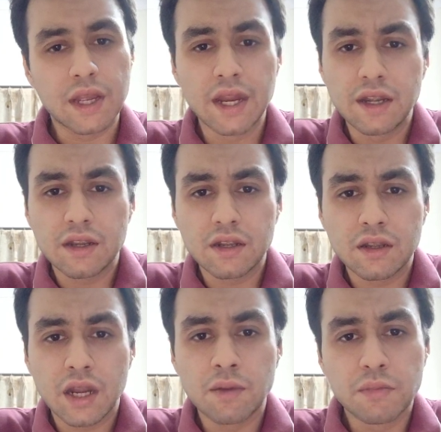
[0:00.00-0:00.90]
hit
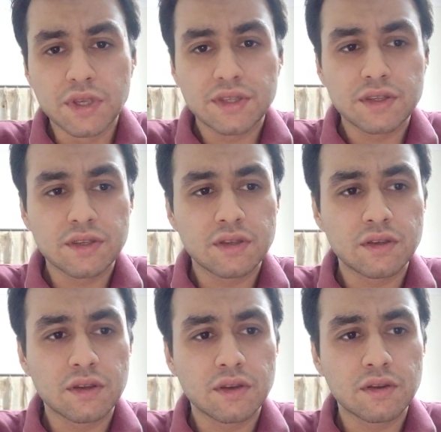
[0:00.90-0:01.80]
and miss,
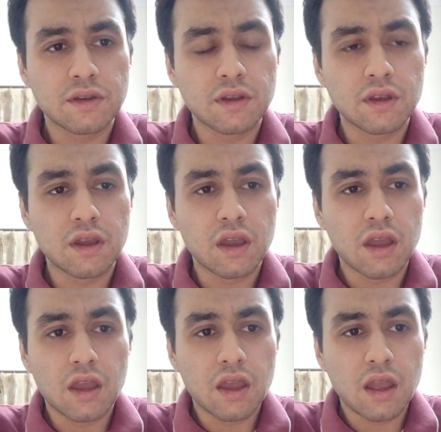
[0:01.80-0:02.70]

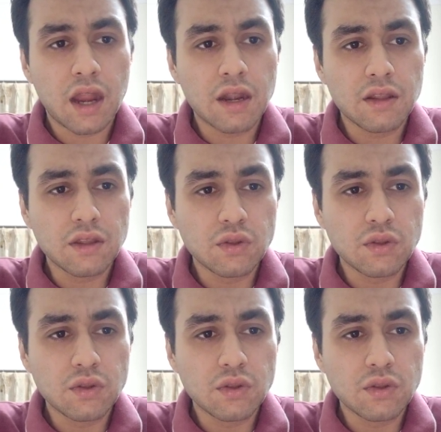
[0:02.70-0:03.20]
and